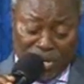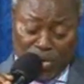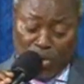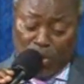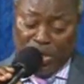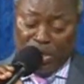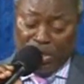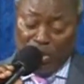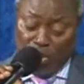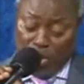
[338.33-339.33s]
who will
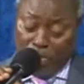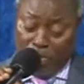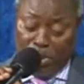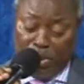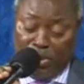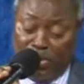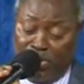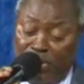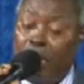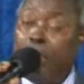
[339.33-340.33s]
no
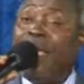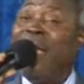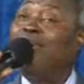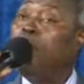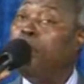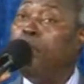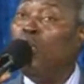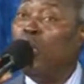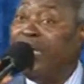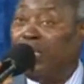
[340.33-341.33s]
more be
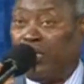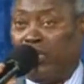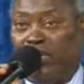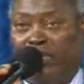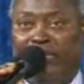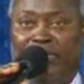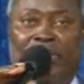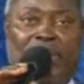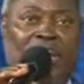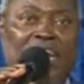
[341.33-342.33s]
admonished.
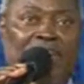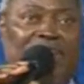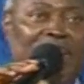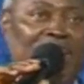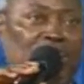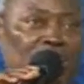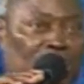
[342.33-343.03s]
Never get to